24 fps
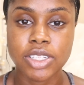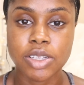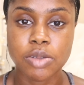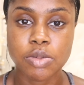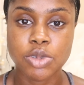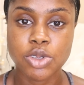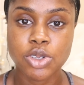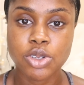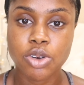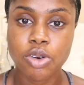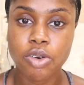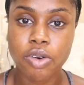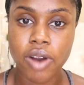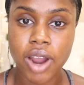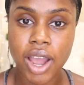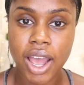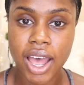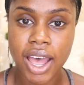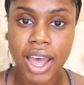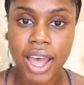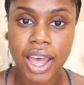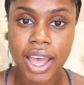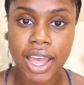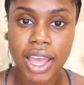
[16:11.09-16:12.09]

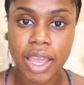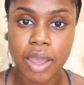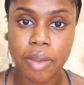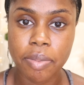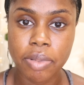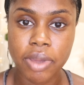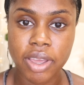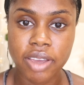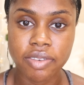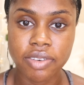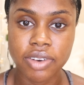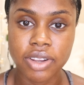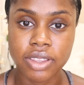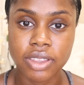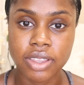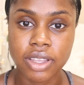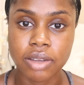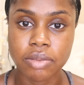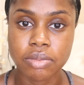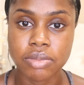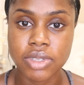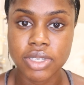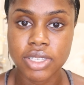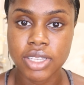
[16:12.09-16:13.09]
subscribe, give it a
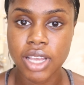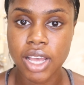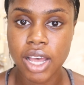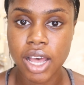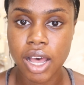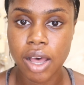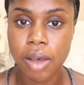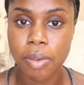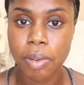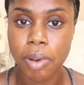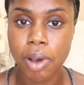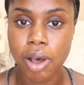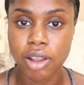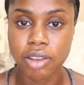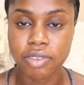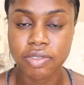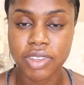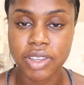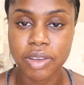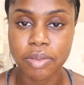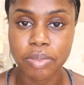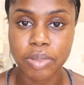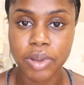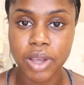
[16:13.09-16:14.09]
thumbs up, all of
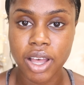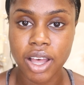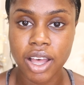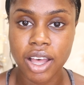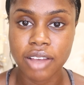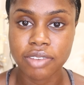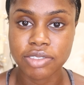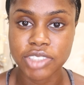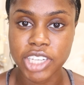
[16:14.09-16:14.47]
the above.